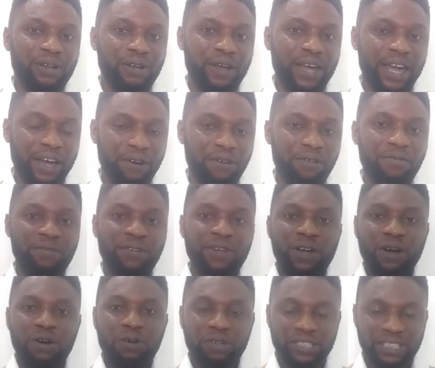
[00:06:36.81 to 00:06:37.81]

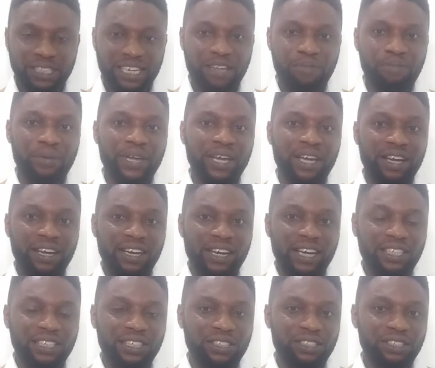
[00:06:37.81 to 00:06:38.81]
health, or sleep in
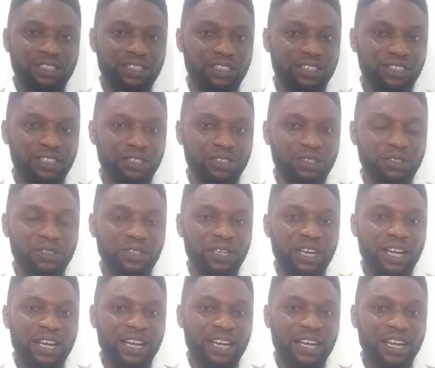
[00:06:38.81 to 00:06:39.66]
connection to